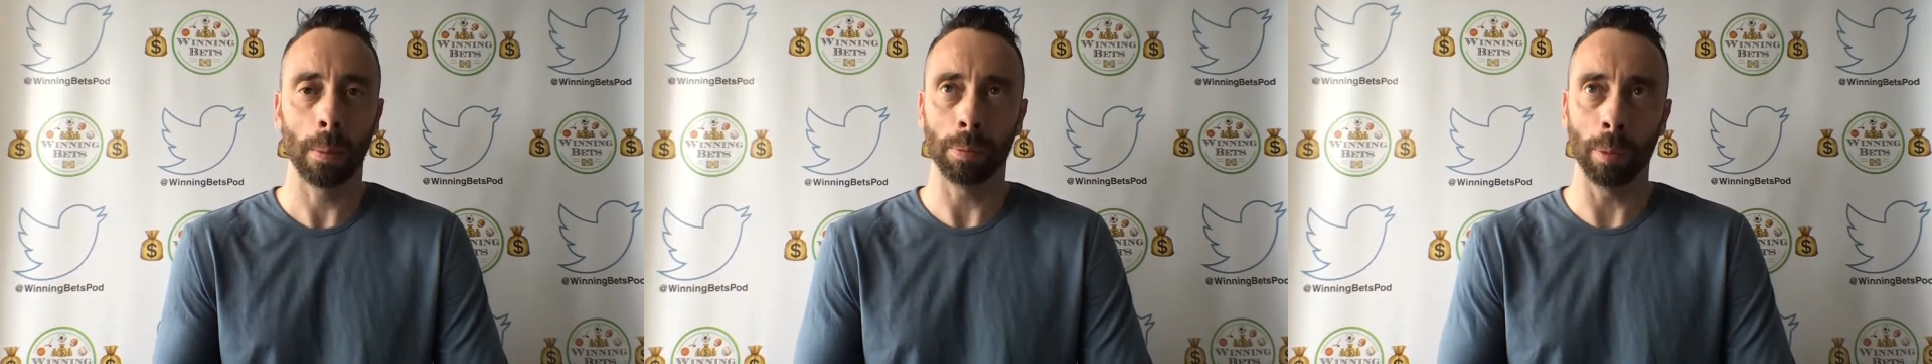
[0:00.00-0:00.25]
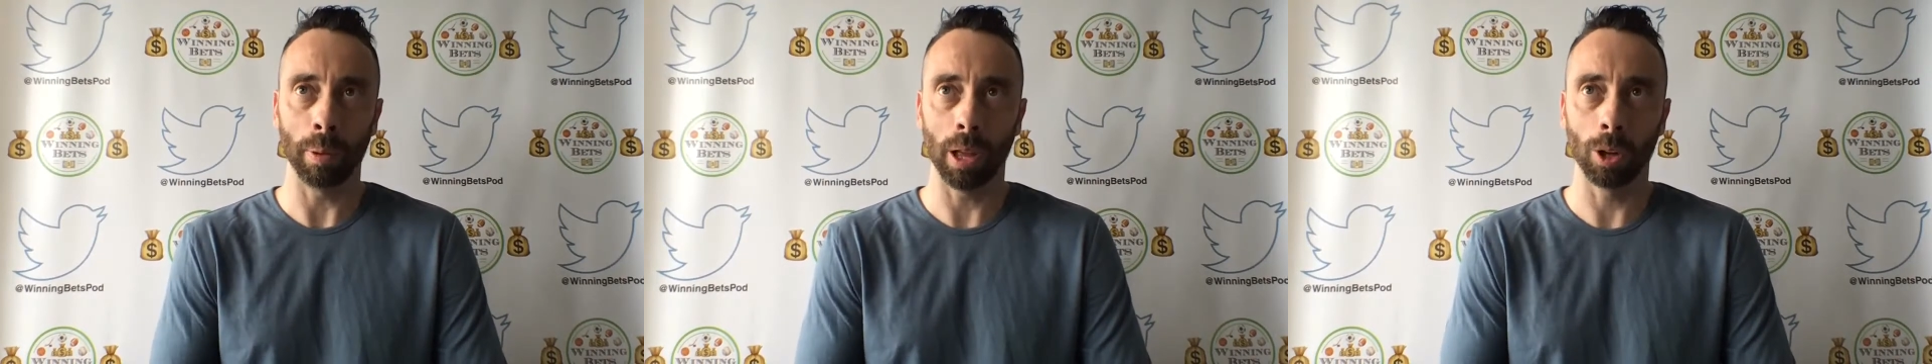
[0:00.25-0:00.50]
the
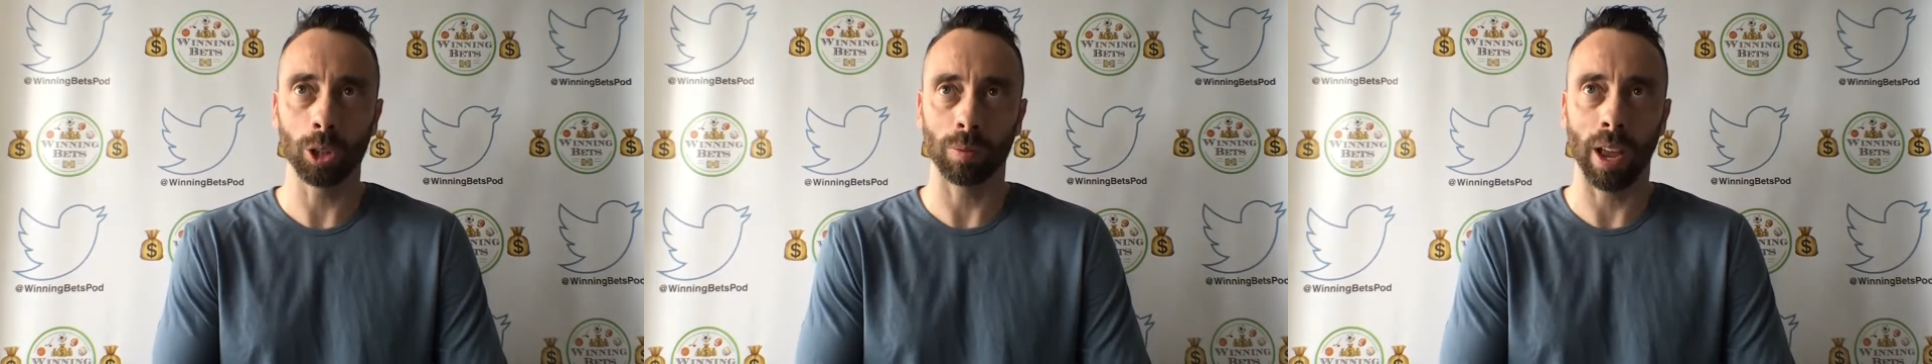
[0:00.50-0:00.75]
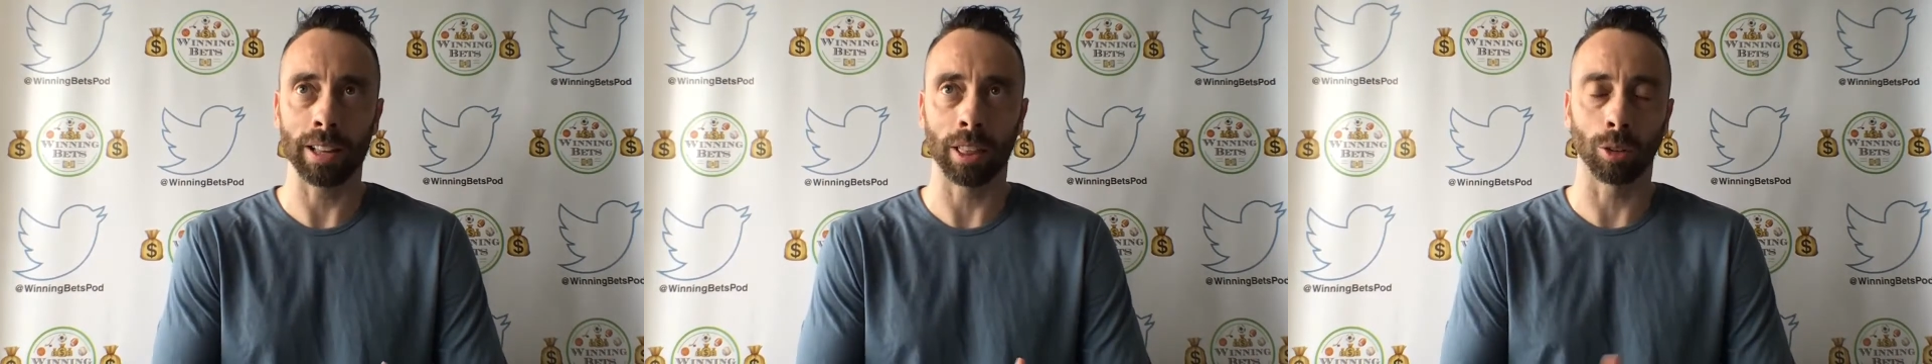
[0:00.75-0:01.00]
Bills have
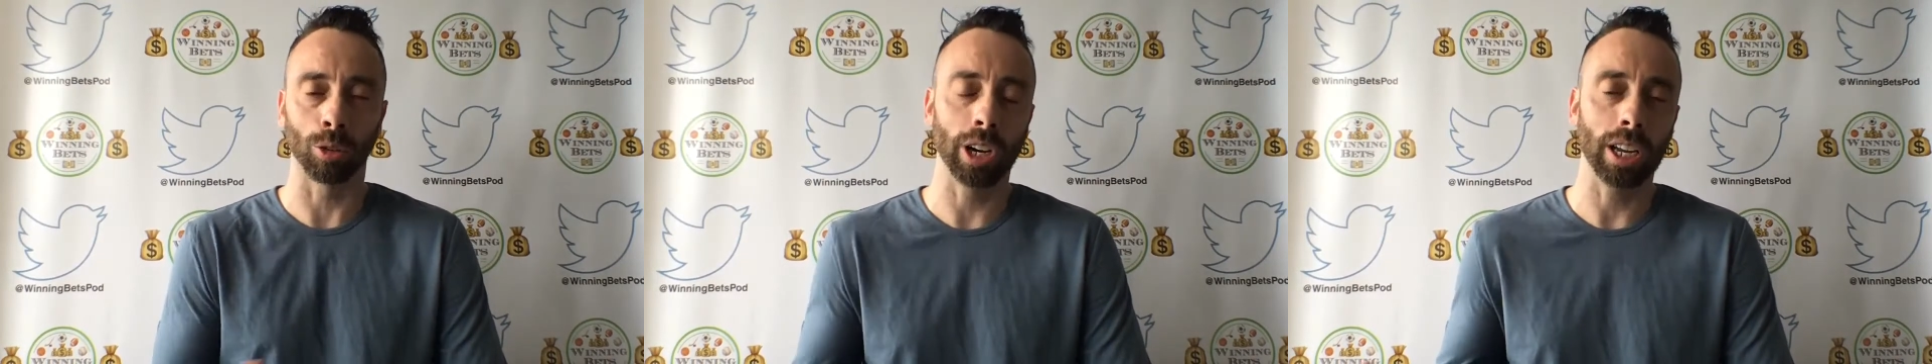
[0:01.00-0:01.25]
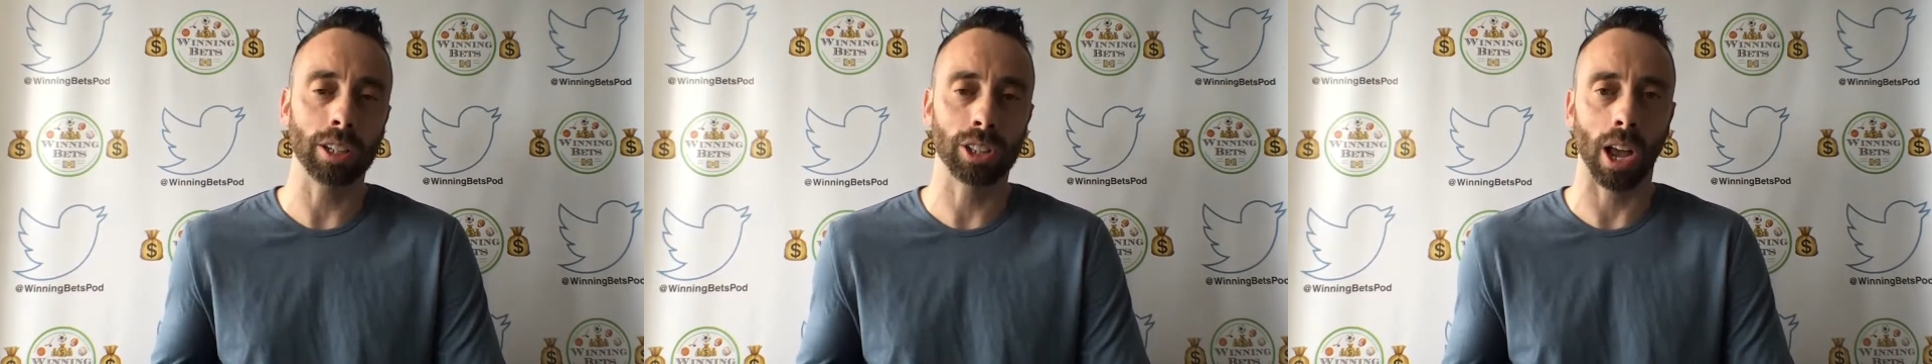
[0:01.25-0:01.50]
had
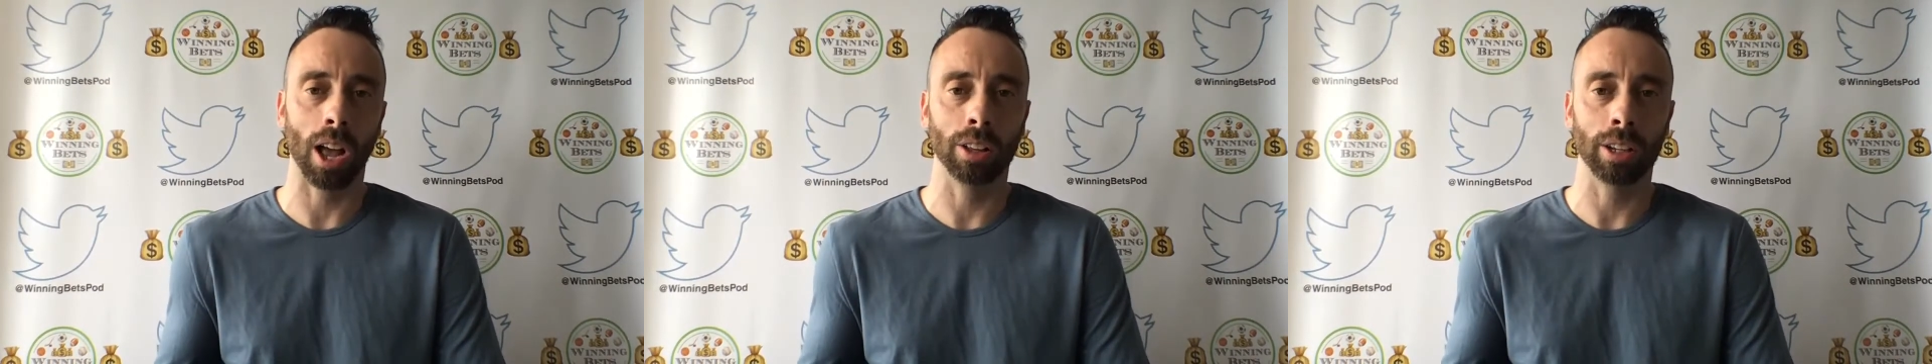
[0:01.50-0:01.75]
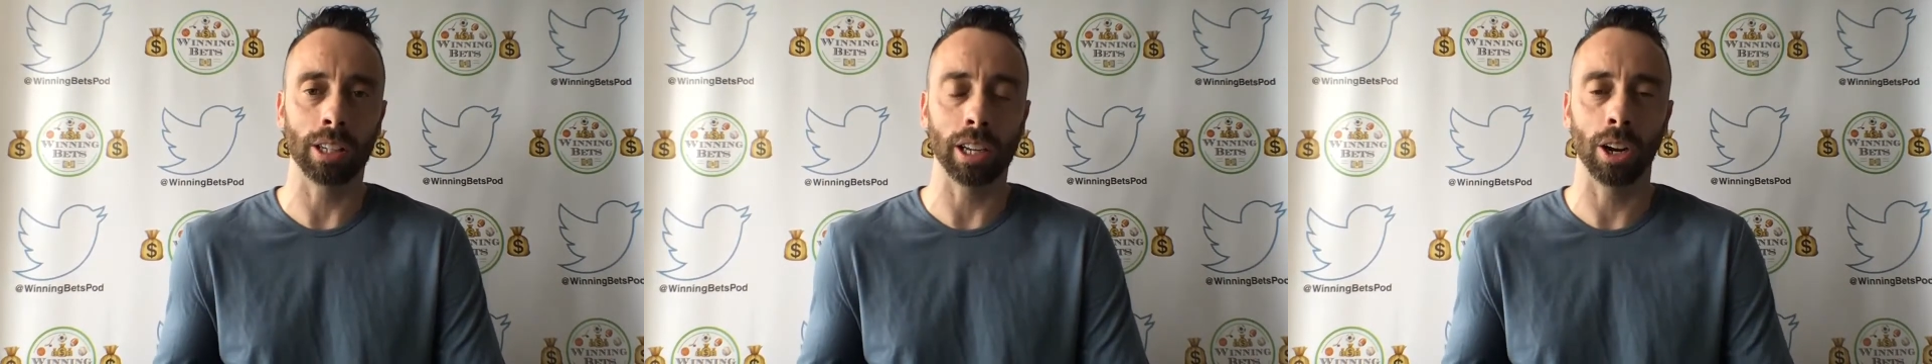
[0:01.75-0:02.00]
3
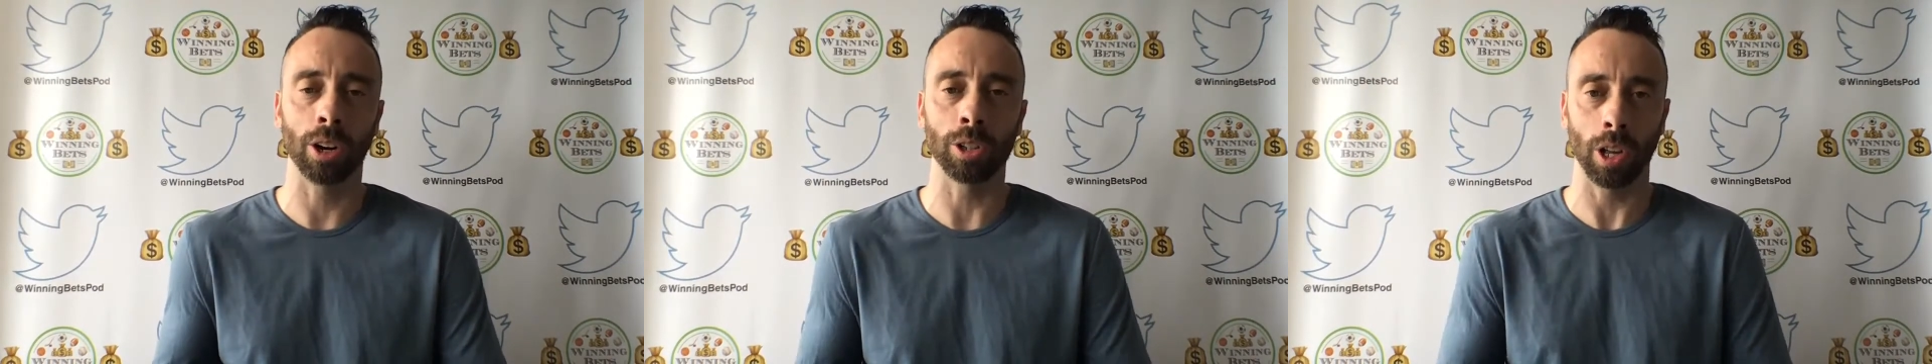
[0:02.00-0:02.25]
solid years